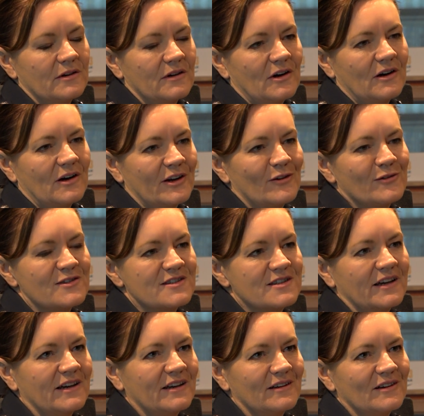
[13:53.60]
often
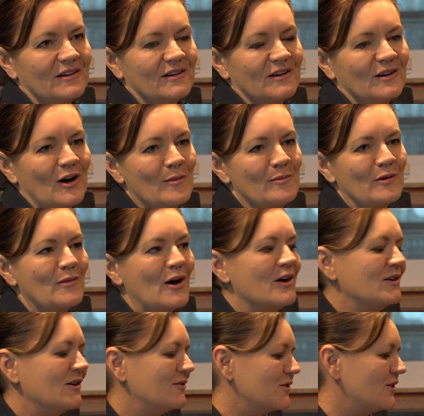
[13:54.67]
see, and I
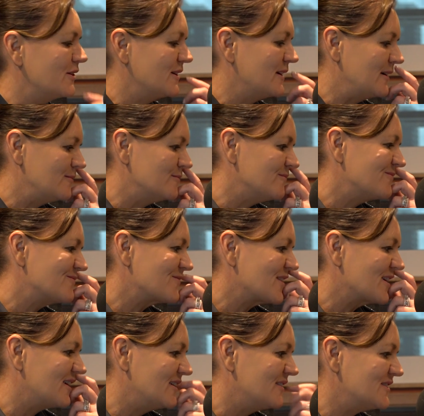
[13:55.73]
bemoan, I've got
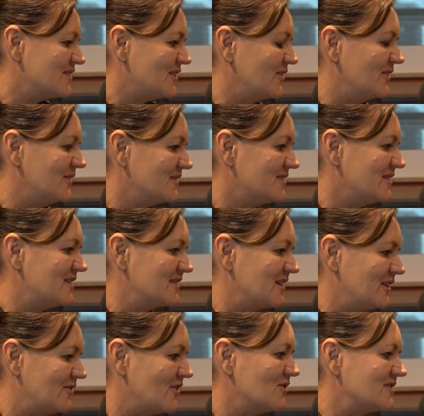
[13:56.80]

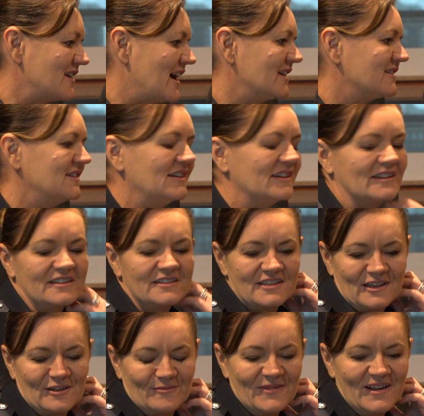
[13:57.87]
16-year-old Darcy,
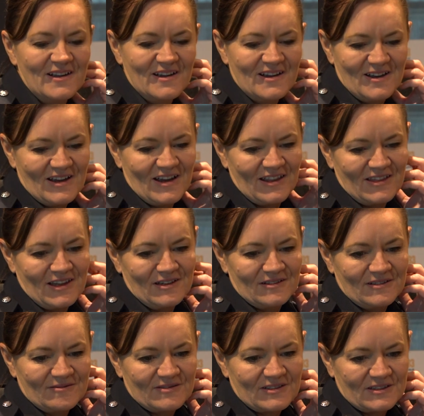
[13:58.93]
and
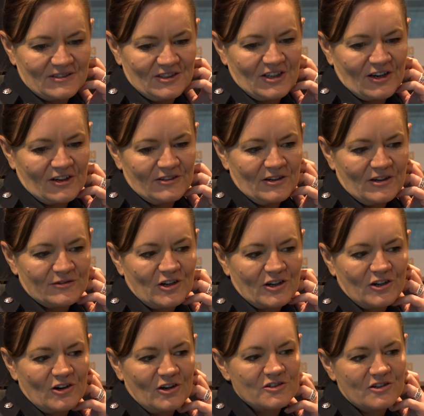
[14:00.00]
then, I've got
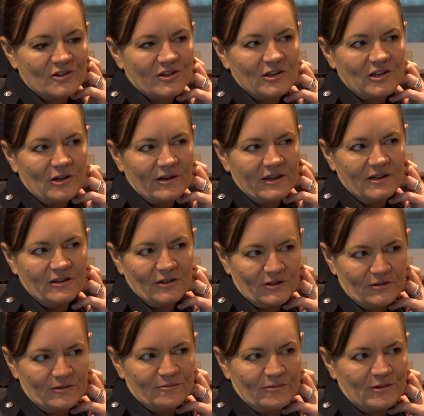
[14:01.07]
a goddaughter, Chloe,
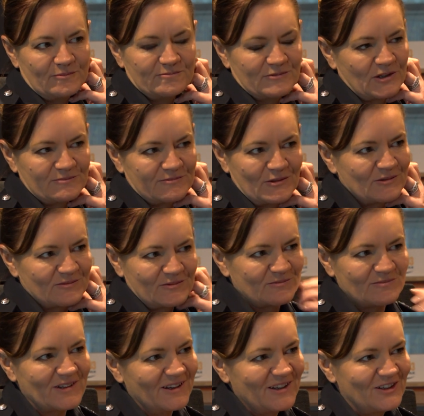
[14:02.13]
who,
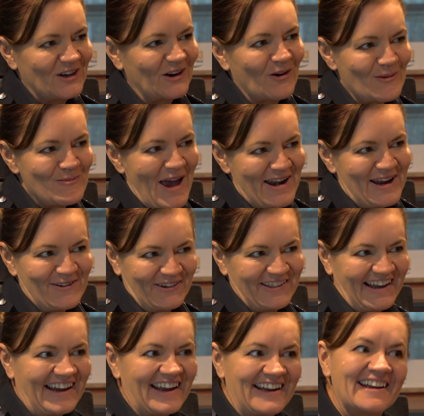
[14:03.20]
I panic when
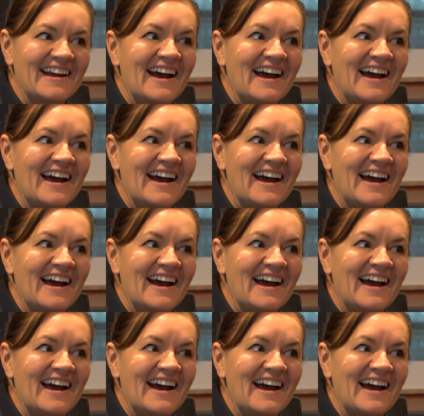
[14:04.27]
they get in